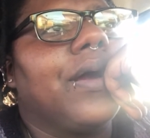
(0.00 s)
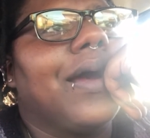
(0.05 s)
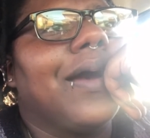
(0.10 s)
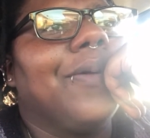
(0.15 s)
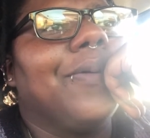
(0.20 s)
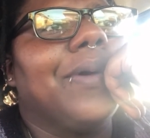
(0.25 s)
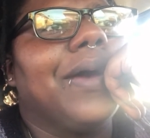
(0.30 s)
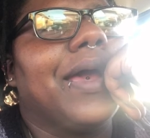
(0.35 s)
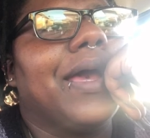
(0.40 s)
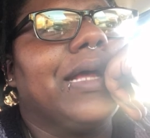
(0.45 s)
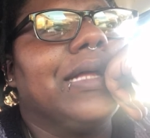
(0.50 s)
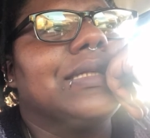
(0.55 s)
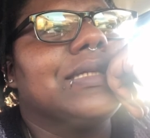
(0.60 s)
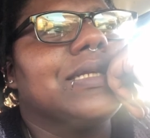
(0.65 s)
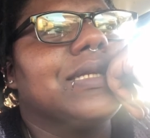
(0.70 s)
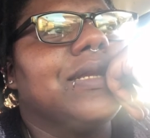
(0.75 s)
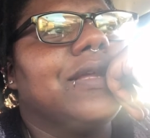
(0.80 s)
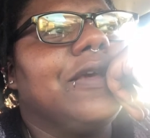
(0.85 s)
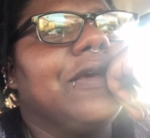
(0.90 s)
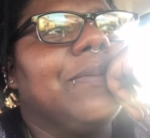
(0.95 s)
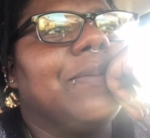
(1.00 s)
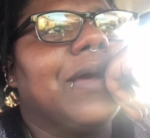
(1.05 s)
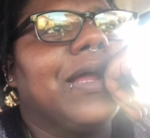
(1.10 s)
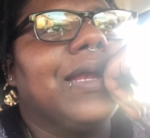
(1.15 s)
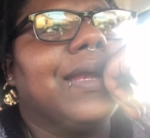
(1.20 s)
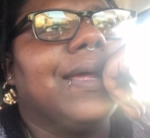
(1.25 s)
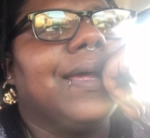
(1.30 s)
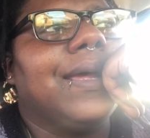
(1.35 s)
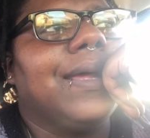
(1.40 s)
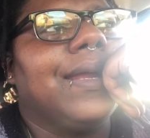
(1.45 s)
I would hate to leave my
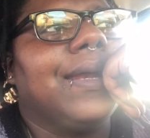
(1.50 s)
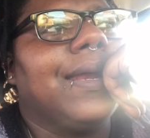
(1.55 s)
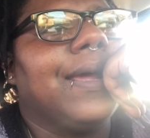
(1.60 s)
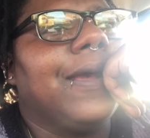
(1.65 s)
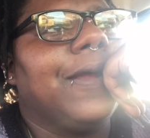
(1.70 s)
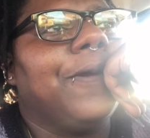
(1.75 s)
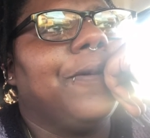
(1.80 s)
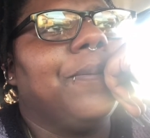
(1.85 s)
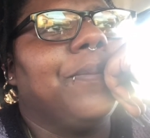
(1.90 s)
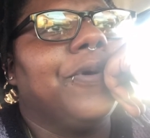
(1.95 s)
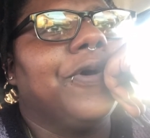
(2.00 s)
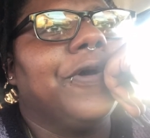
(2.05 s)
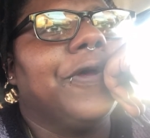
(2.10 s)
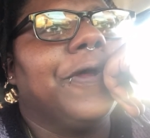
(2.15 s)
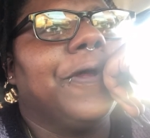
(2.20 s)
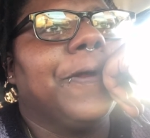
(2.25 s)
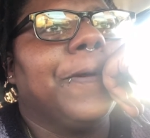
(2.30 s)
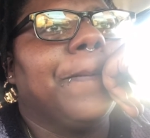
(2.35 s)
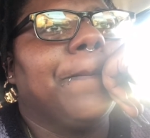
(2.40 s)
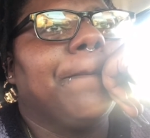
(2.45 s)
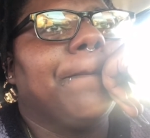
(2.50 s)
landlady, but